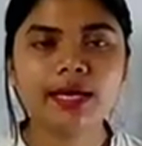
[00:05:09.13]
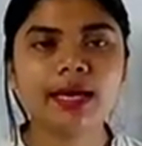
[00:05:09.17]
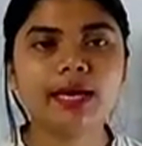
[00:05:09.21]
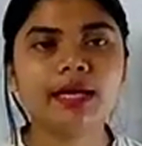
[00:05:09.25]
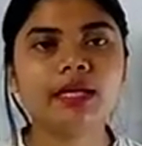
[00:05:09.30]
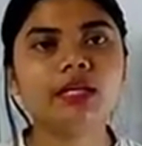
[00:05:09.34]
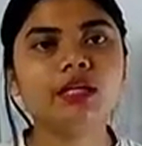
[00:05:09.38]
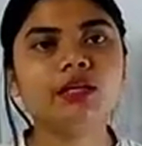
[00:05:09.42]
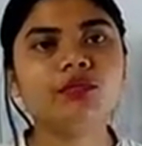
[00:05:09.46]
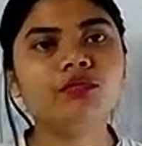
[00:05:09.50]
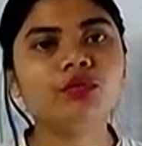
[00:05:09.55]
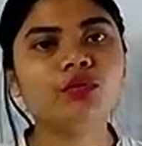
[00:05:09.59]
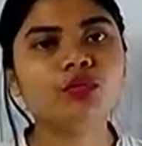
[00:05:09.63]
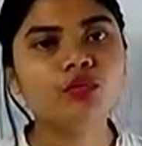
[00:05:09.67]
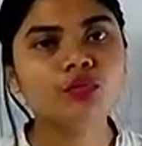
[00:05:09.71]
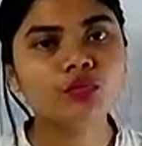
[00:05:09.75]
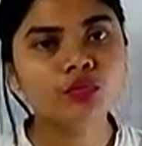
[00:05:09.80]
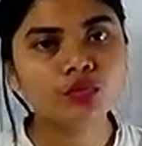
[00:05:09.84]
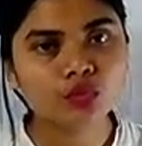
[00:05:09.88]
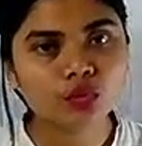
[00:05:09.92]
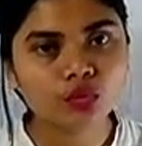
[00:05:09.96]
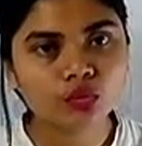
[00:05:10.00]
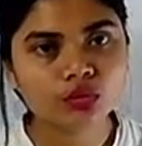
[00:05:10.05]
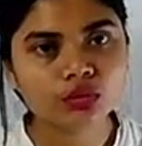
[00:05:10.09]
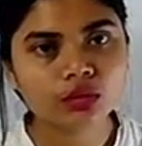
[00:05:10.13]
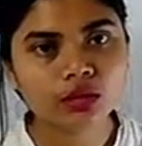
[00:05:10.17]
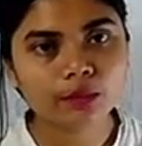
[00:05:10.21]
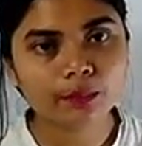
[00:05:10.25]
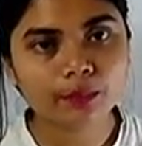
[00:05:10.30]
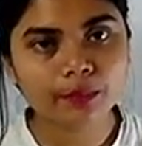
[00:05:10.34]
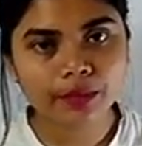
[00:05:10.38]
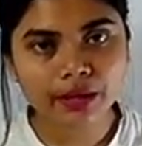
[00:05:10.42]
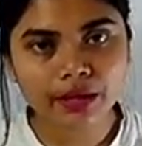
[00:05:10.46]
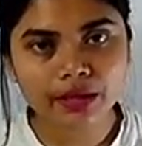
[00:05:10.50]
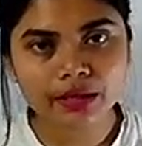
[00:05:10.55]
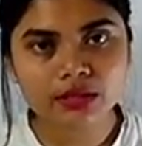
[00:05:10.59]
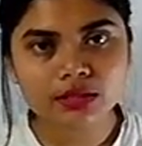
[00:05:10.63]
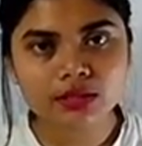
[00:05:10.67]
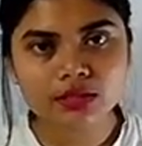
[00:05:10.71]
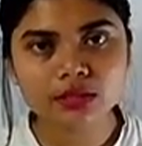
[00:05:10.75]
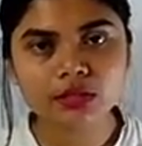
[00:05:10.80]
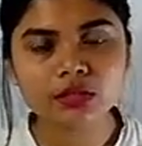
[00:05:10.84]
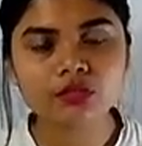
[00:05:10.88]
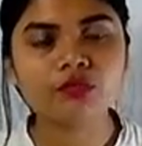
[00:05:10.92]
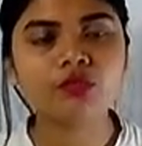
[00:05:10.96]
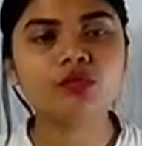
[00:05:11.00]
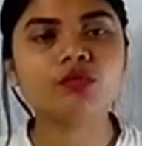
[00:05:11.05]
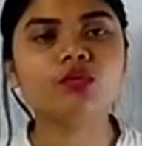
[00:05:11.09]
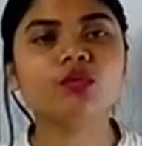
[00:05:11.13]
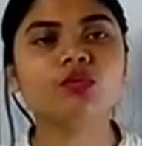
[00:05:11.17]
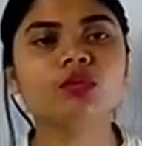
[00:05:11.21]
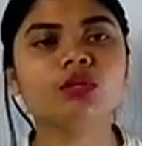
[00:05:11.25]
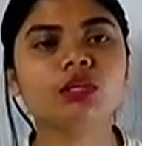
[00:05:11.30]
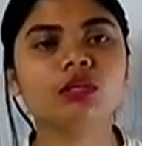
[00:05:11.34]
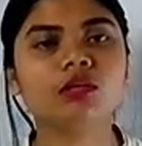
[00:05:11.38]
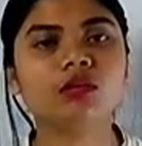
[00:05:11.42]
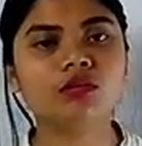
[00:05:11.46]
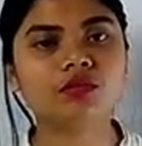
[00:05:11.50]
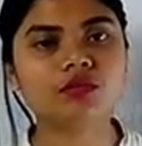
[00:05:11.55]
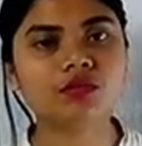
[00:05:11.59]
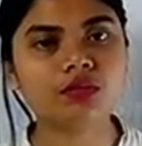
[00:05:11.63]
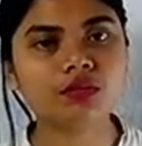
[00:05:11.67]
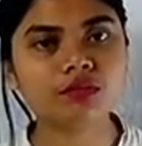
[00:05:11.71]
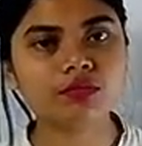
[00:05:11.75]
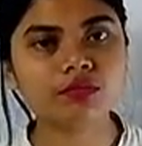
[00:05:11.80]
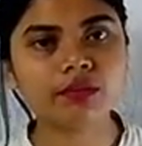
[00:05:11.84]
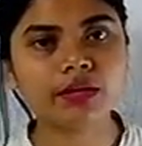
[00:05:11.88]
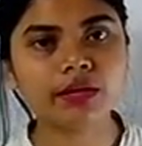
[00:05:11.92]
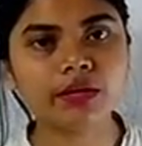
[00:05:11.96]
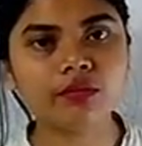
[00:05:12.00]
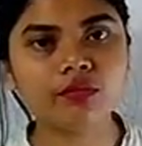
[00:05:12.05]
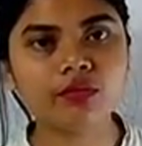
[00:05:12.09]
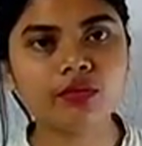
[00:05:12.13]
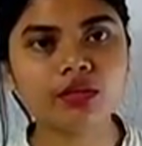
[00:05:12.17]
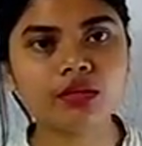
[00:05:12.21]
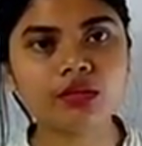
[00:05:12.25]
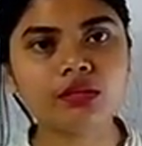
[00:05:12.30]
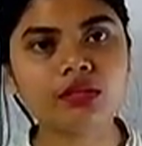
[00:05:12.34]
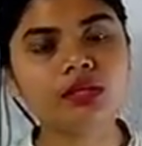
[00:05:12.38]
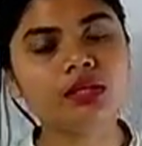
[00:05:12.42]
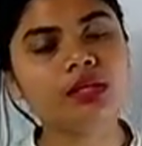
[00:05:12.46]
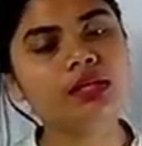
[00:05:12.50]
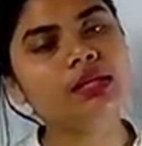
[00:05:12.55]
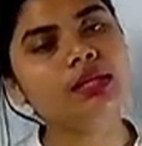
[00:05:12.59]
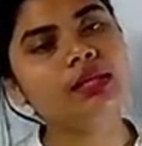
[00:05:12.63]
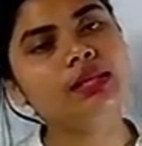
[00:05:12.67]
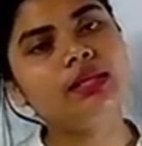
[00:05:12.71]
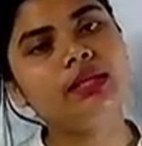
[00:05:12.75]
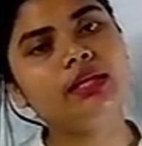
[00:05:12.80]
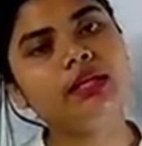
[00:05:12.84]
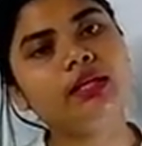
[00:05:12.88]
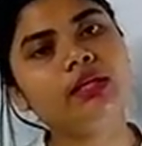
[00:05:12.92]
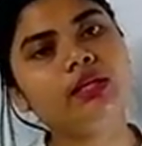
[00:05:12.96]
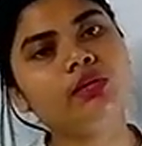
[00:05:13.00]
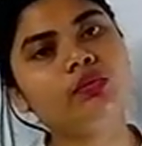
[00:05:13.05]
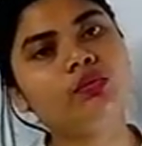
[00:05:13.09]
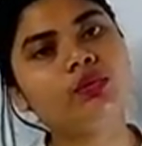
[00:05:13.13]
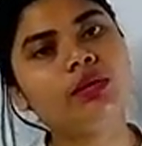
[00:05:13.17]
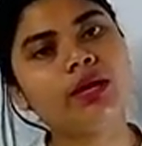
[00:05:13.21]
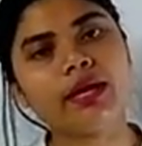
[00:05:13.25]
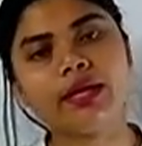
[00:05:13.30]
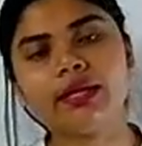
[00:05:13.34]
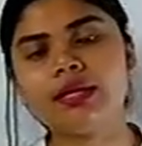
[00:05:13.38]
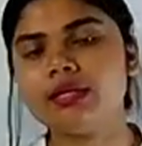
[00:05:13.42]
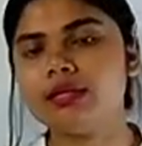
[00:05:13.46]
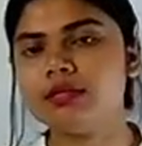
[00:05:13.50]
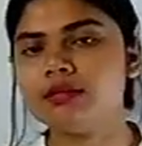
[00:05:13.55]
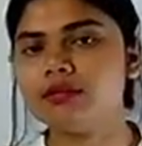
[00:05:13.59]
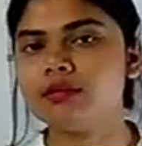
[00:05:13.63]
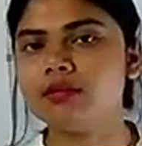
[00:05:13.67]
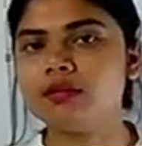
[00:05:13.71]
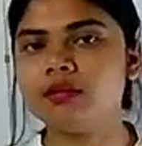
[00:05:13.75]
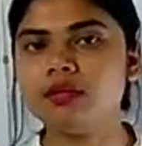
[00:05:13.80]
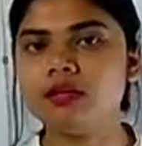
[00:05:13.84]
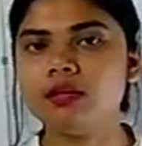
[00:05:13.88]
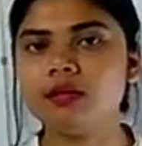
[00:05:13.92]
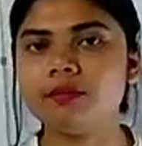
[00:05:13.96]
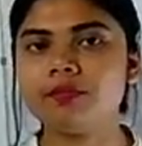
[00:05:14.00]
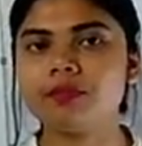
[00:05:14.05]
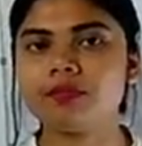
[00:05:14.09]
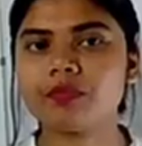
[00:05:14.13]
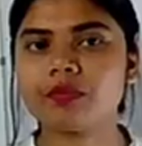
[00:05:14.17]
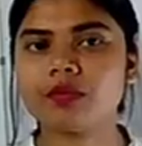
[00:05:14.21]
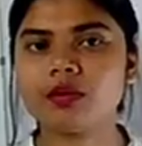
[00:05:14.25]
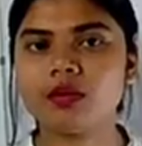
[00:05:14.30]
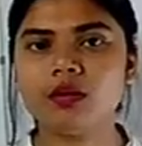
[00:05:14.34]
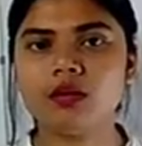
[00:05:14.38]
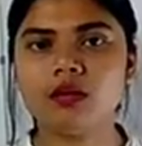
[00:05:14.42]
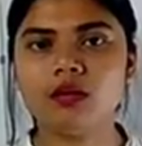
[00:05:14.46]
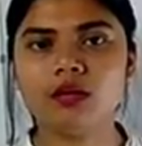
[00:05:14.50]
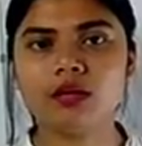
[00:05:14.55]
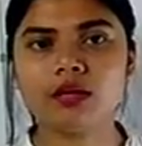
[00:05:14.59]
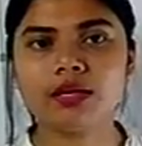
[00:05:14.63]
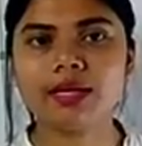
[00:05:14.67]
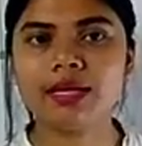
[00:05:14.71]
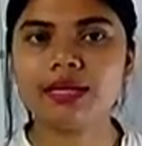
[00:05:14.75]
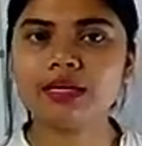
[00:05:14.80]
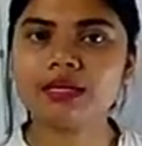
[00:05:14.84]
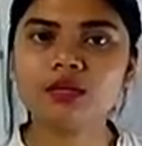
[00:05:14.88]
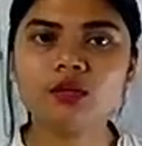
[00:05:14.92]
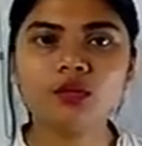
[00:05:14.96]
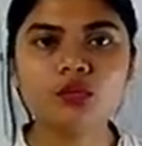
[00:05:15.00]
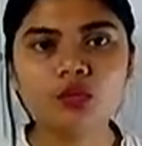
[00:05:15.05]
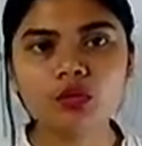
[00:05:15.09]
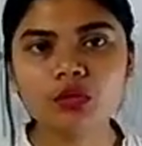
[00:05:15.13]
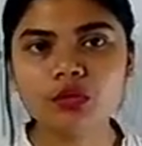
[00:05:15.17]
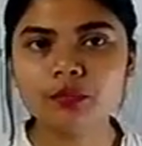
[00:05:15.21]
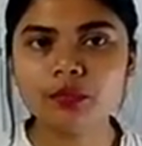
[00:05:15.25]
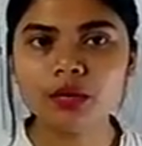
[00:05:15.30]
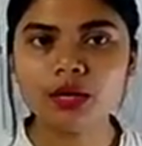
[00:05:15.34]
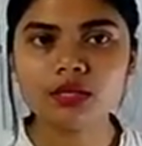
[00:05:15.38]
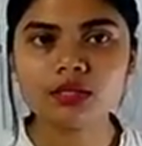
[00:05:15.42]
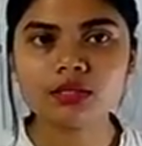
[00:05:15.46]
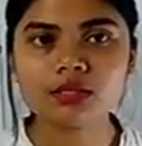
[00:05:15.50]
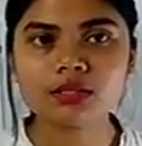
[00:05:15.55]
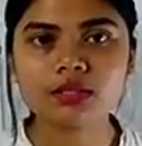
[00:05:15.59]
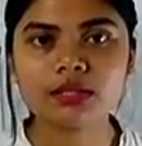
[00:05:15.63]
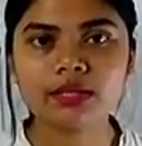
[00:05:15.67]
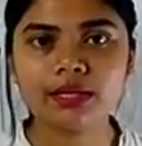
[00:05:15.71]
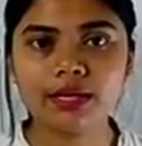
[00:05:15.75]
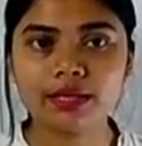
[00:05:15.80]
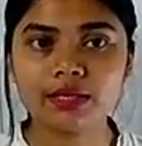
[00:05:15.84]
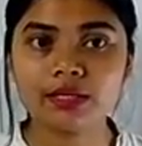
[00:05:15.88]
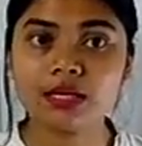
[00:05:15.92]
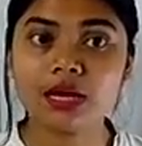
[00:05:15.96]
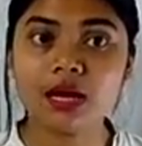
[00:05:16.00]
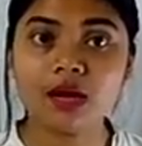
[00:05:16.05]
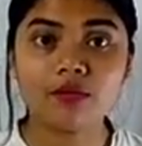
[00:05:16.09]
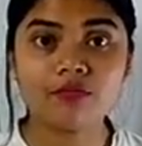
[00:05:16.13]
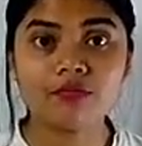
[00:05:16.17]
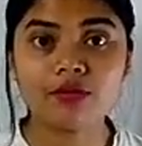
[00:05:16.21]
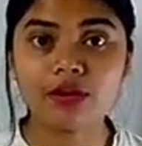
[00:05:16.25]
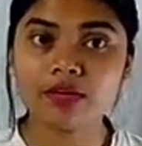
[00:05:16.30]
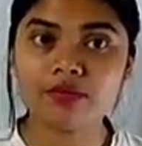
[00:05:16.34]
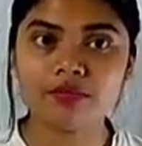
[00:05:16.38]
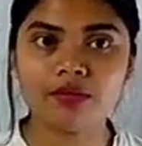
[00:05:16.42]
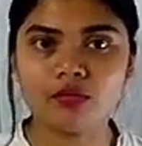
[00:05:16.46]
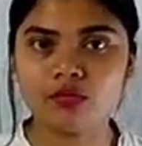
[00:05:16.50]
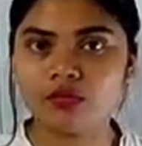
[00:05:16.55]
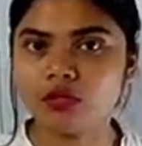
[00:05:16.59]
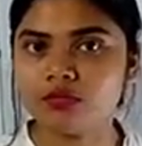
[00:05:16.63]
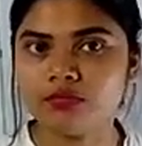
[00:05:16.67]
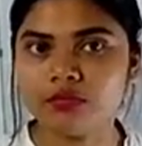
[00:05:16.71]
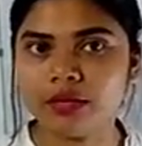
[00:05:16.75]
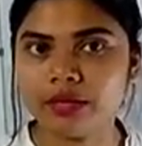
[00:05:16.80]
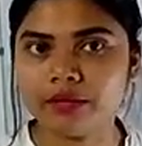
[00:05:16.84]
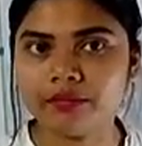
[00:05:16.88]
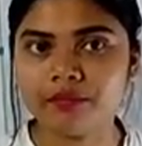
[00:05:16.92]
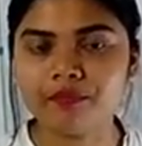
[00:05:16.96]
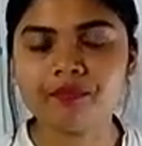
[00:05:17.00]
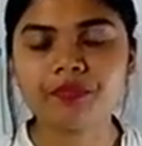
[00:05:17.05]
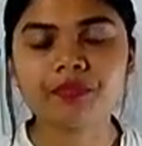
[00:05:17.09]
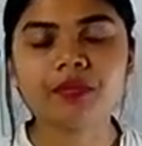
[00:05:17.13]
And if you know the base, if you know the concept very well, then you can easily get a good marks, get 5 out of 5.